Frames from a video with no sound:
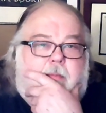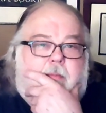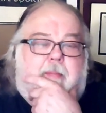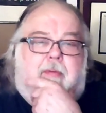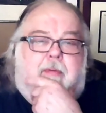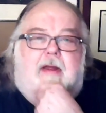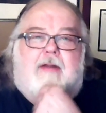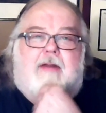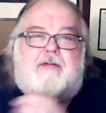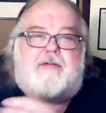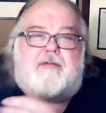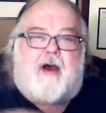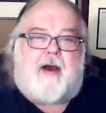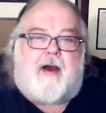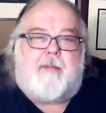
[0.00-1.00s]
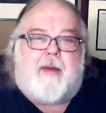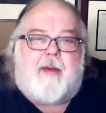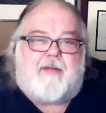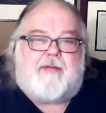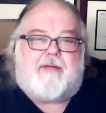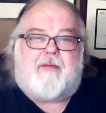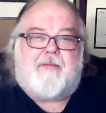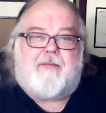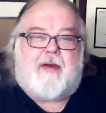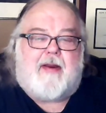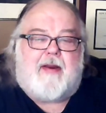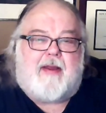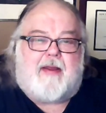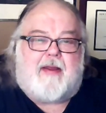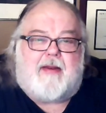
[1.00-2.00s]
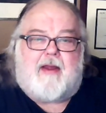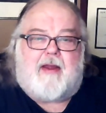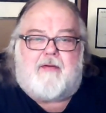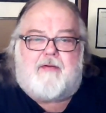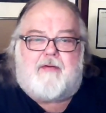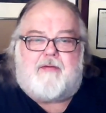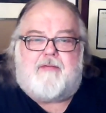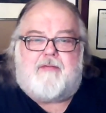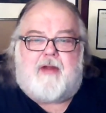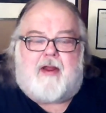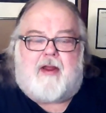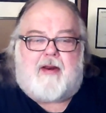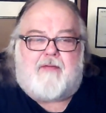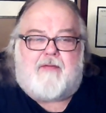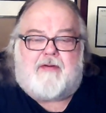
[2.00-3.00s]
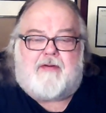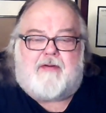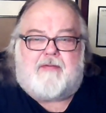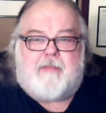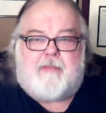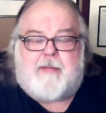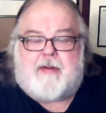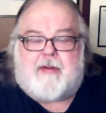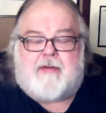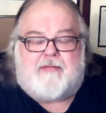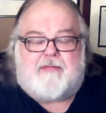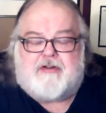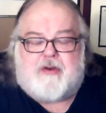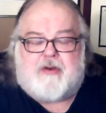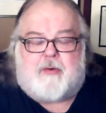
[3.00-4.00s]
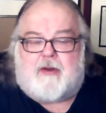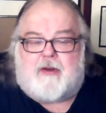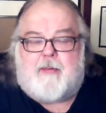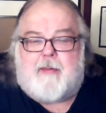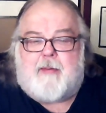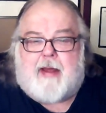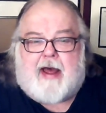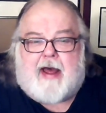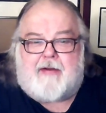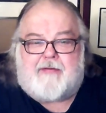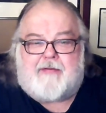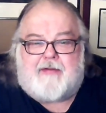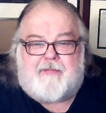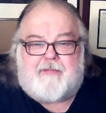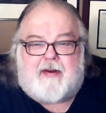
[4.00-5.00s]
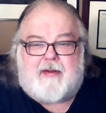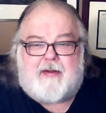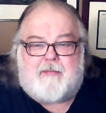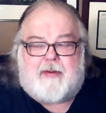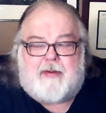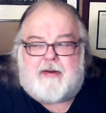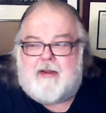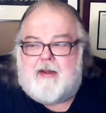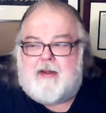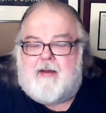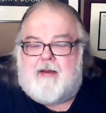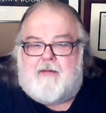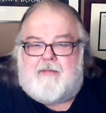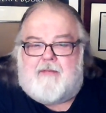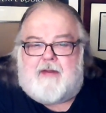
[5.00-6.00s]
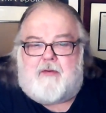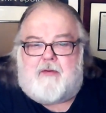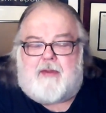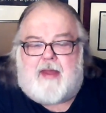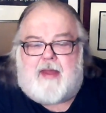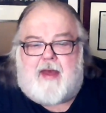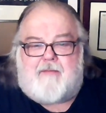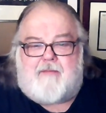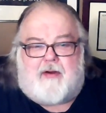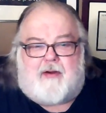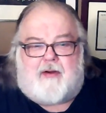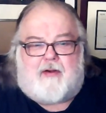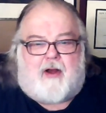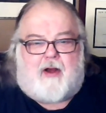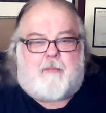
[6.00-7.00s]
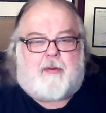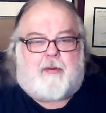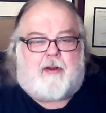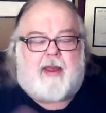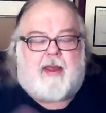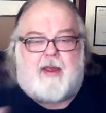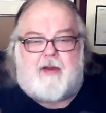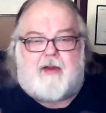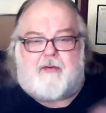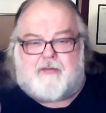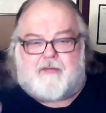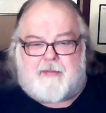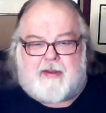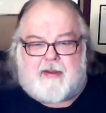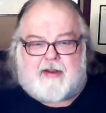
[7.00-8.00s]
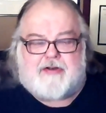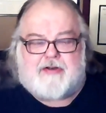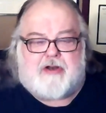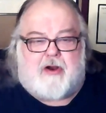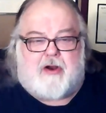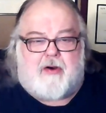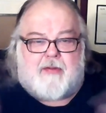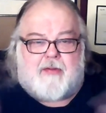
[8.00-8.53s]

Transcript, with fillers: people that talk about self editing and and and even maybe show a little bit about how to self edit, but they don't really have a, a plan or something they can show.